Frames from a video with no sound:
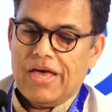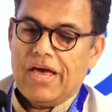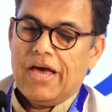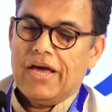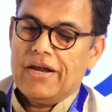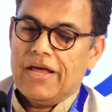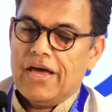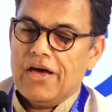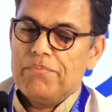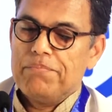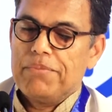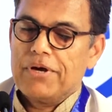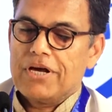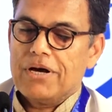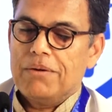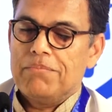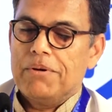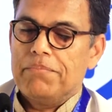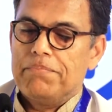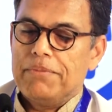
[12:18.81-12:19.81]
and have
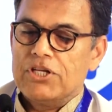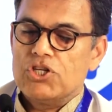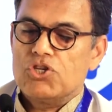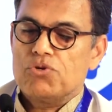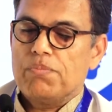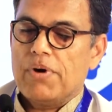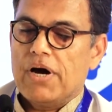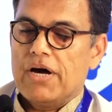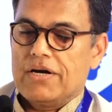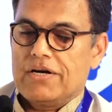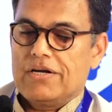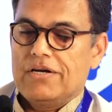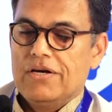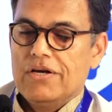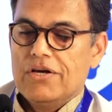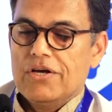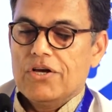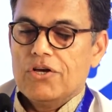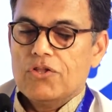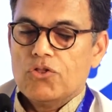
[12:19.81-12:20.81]
become a benchmark
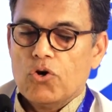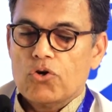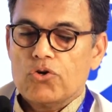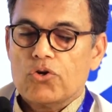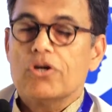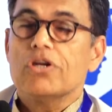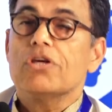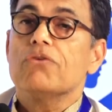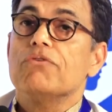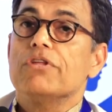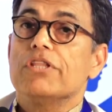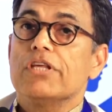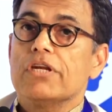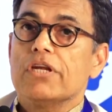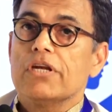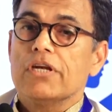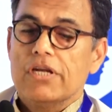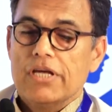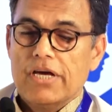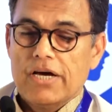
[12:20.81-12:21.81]
not only within
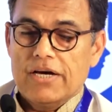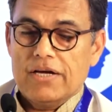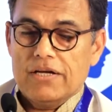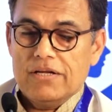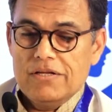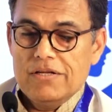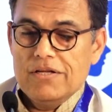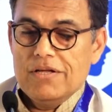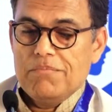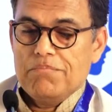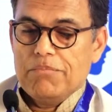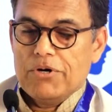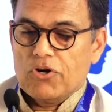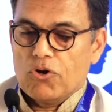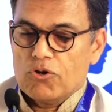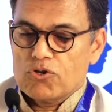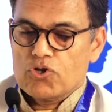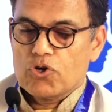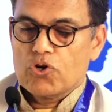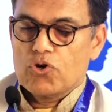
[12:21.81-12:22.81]
India but
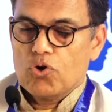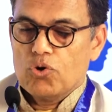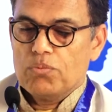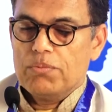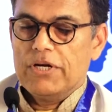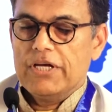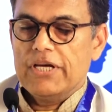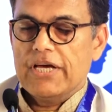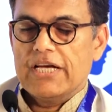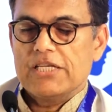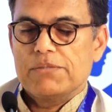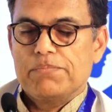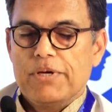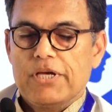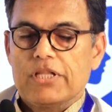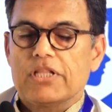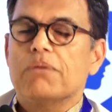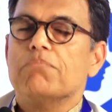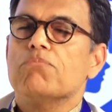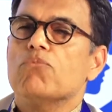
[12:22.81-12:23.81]
also globally as
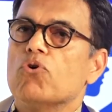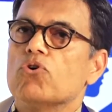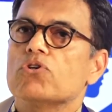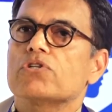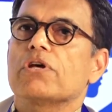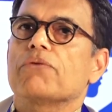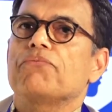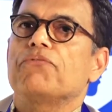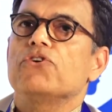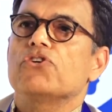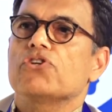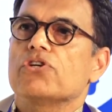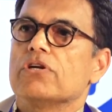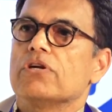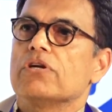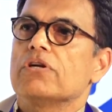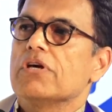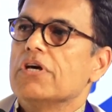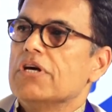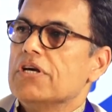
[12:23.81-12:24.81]
being the most
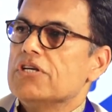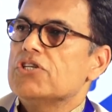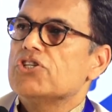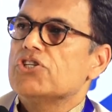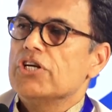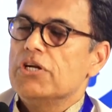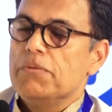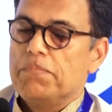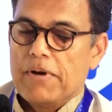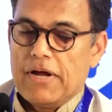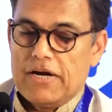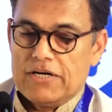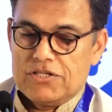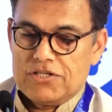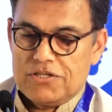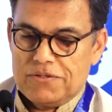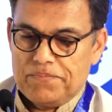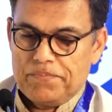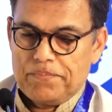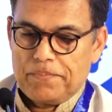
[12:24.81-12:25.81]
efficient steel plants.